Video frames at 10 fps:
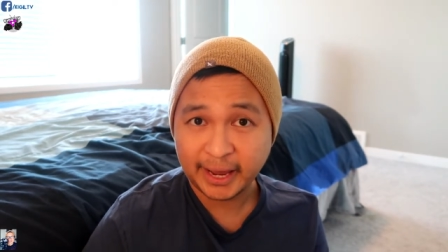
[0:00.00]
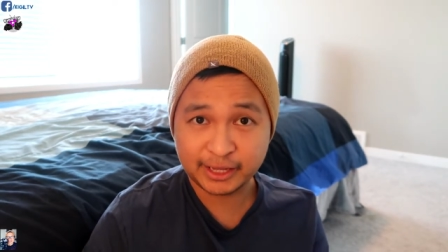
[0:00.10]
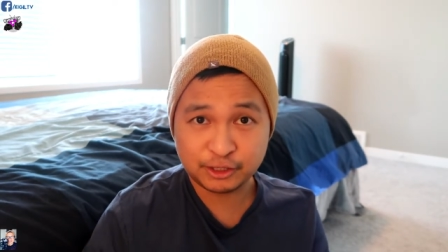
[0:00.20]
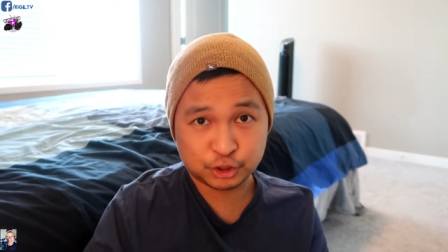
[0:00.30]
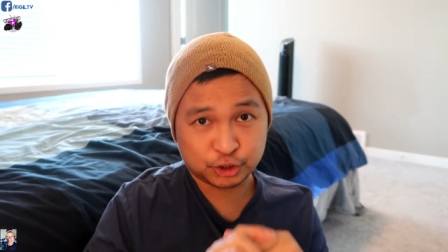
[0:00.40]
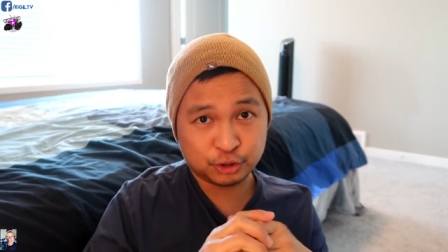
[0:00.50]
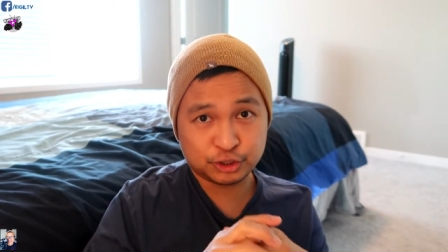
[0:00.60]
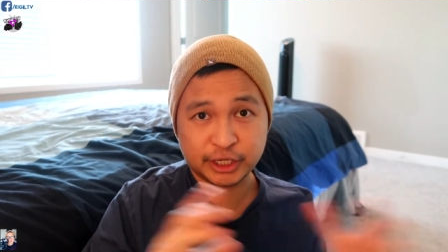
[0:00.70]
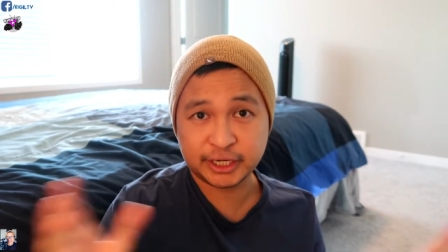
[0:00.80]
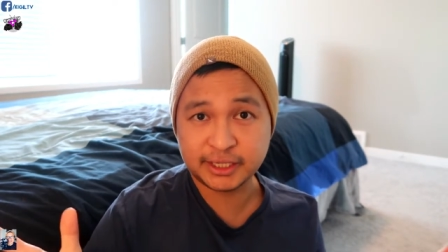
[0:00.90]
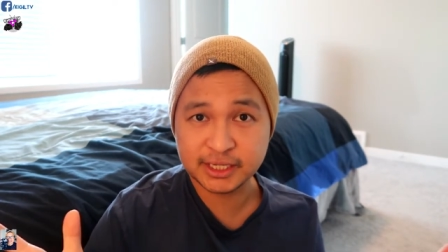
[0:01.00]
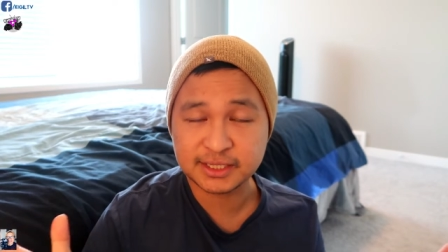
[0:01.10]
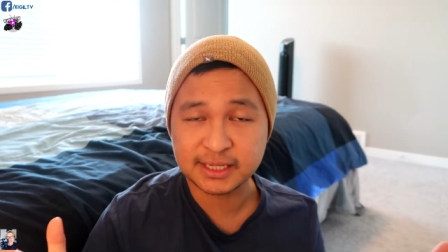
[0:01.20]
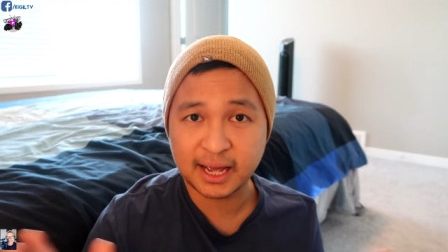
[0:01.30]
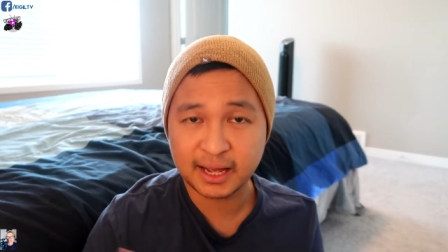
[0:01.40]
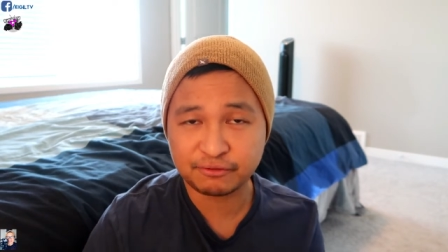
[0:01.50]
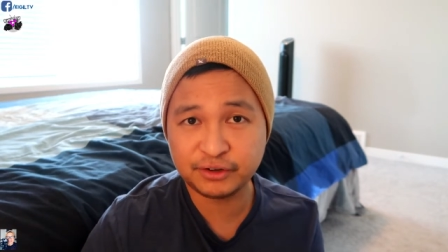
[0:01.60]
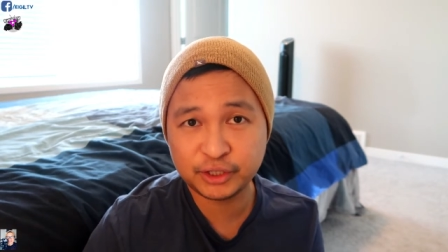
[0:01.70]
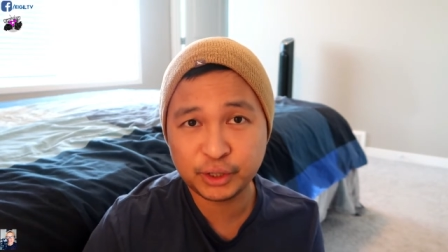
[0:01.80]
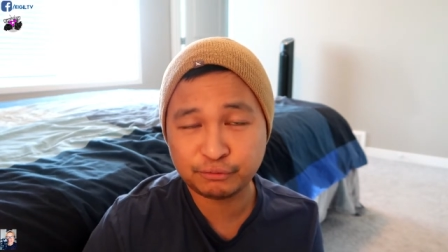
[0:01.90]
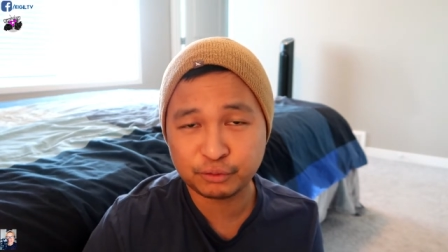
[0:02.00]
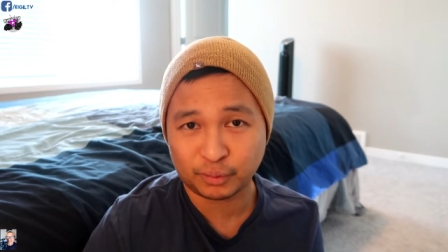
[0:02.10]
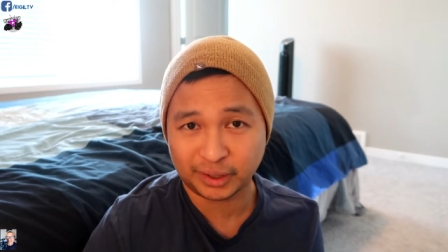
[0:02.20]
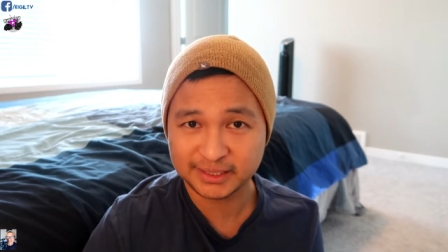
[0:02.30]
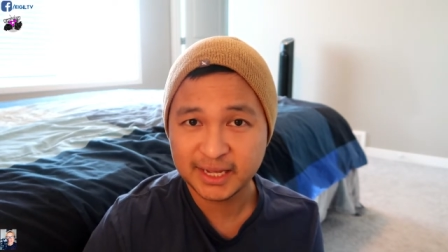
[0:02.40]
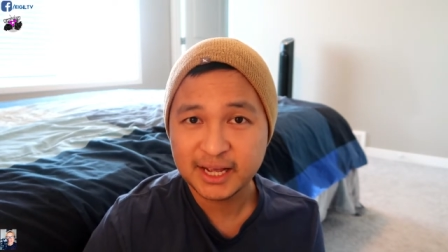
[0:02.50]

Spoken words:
and share this video if you want.